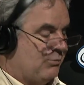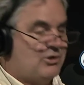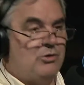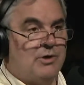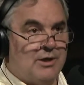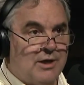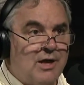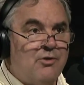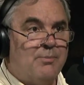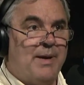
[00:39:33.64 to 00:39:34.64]
to
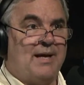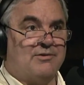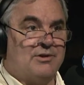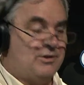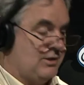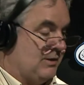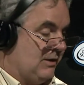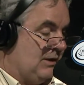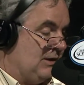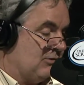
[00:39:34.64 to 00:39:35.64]
another passage
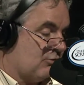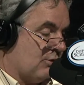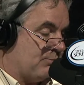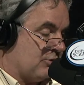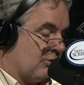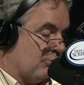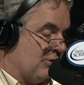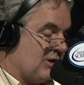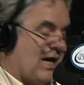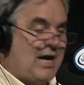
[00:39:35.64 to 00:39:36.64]
in Scripture,
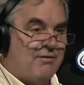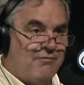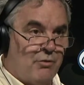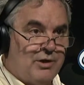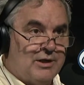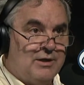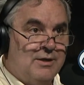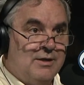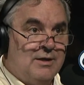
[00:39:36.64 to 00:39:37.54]
which I avoided